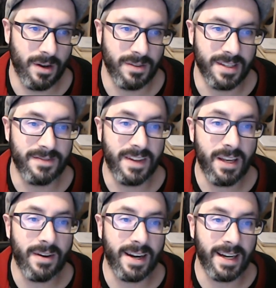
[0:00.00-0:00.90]
does
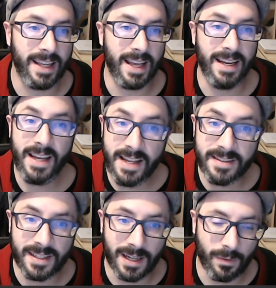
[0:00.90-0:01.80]
video editing get
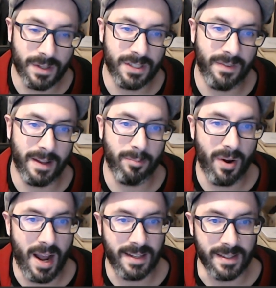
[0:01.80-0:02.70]
easier once you've had
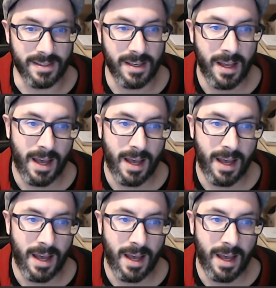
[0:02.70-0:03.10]
practice?